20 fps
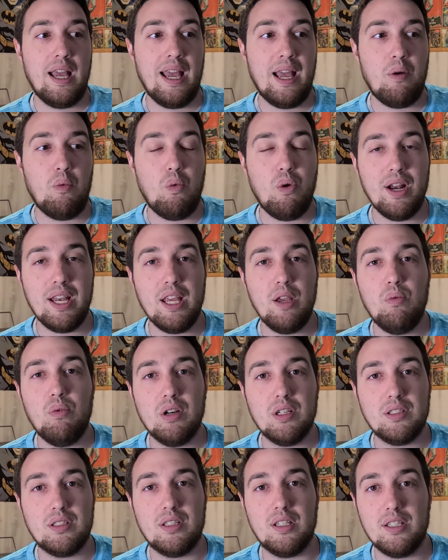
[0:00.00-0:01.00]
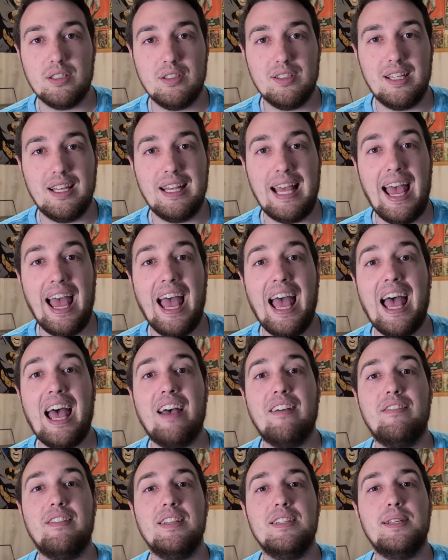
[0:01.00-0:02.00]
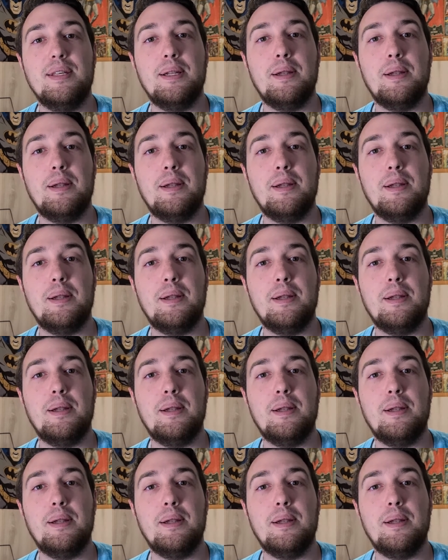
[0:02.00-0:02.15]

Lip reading: What he wants us to have is an